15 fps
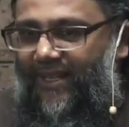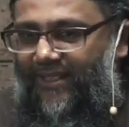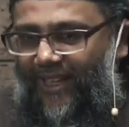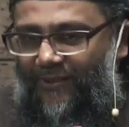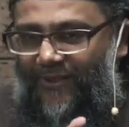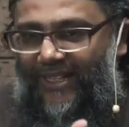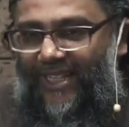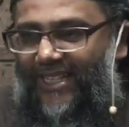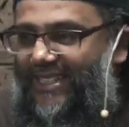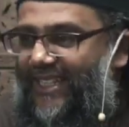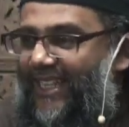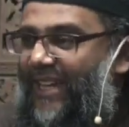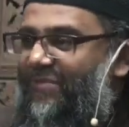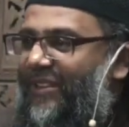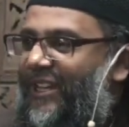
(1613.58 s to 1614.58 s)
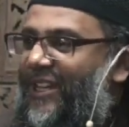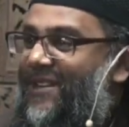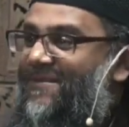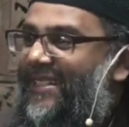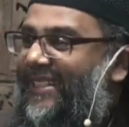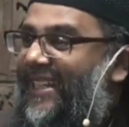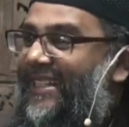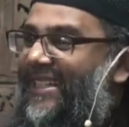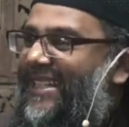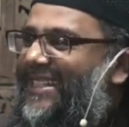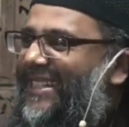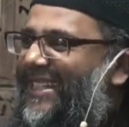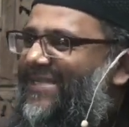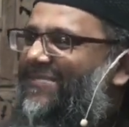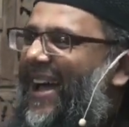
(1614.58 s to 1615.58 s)
that we need to keep the human
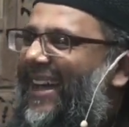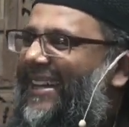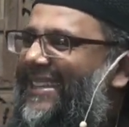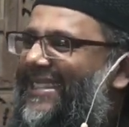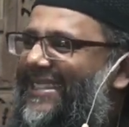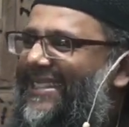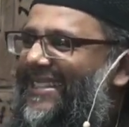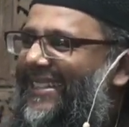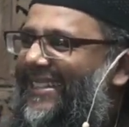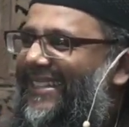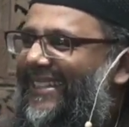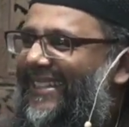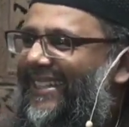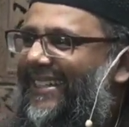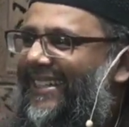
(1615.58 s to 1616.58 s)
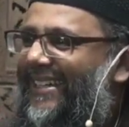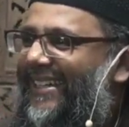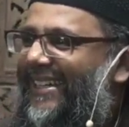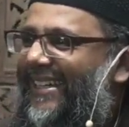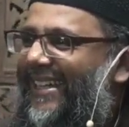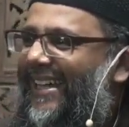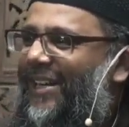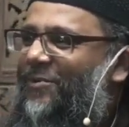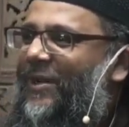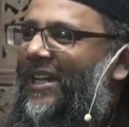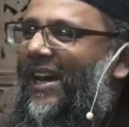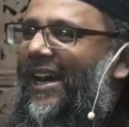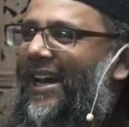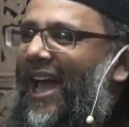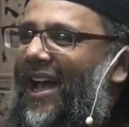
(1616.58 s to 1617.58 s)
condition in balance. We
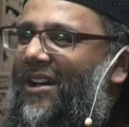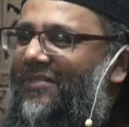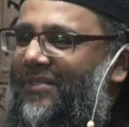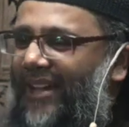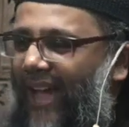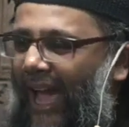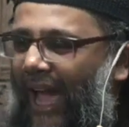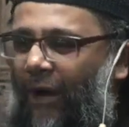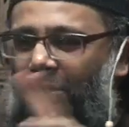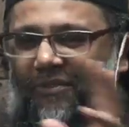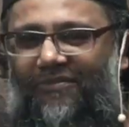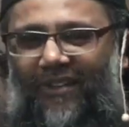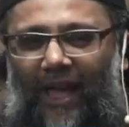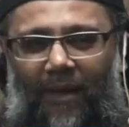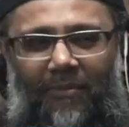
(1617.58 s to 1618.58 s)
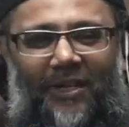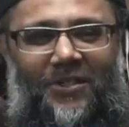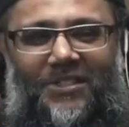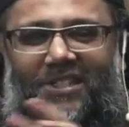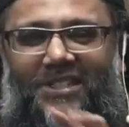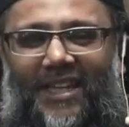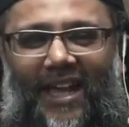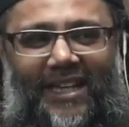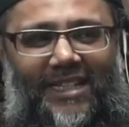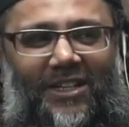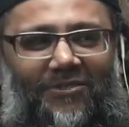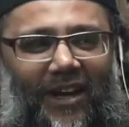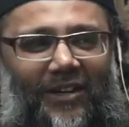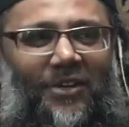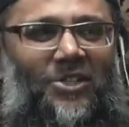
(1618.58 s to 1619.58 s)
can't have our family or society
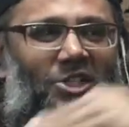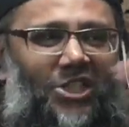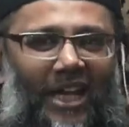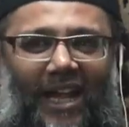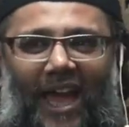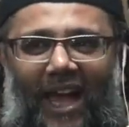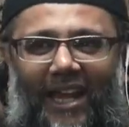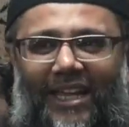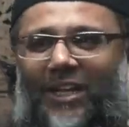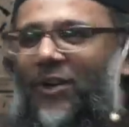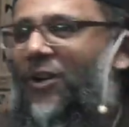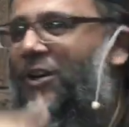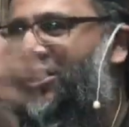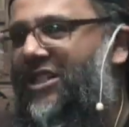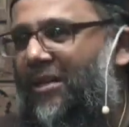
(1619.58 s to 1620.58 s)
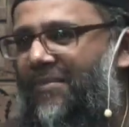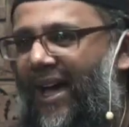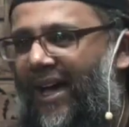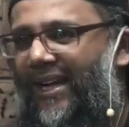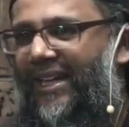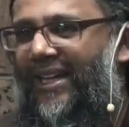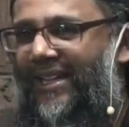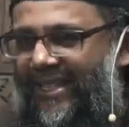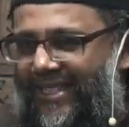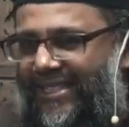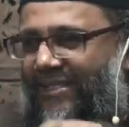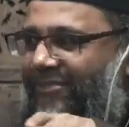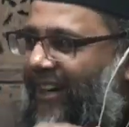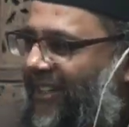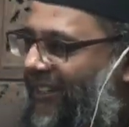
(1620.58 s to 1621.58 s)
run on jalali or jamali. It
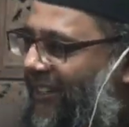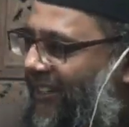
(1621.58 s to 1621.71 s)
needs to run